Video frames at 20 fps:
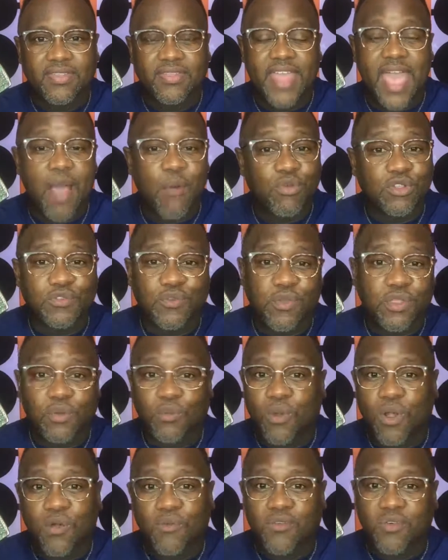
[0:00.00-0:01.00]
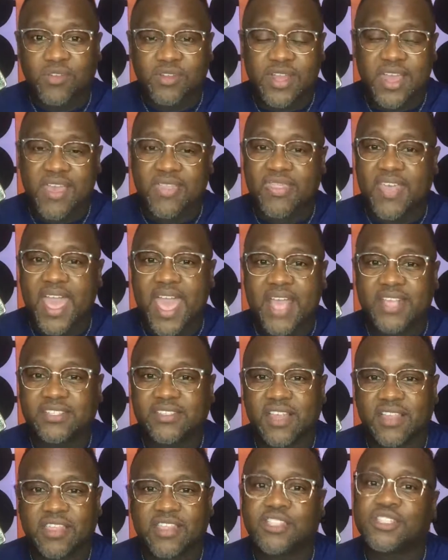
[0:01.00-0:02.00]
That was for the wrongful death. That
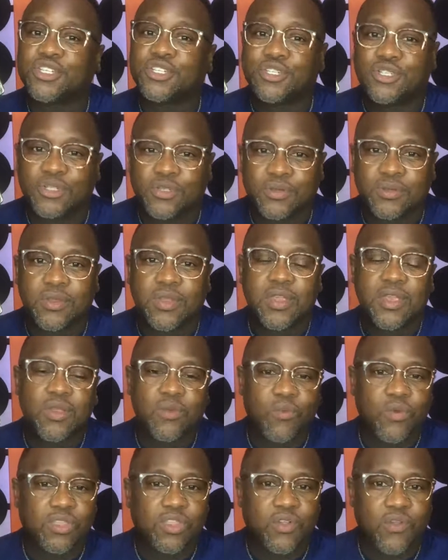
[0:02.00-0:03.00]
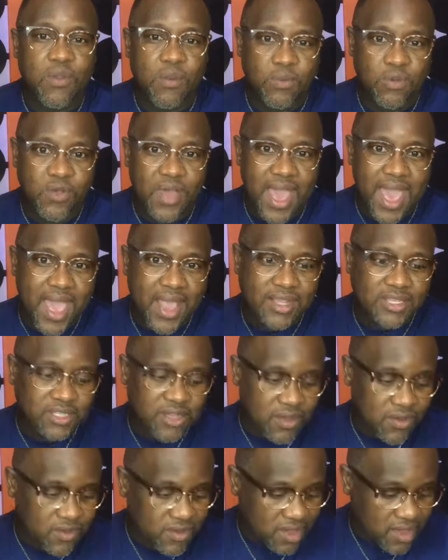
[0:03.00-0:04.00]
has nothing to do with the criminal act.
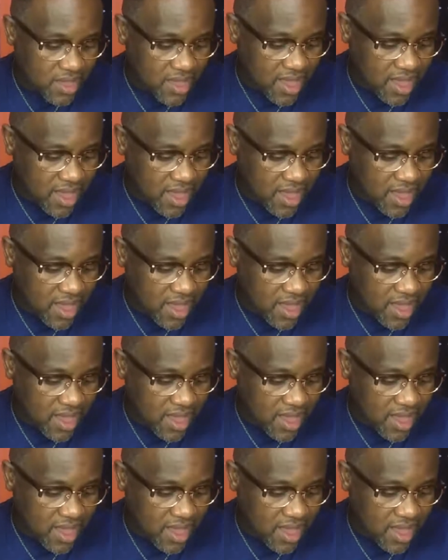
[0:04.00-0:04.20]
So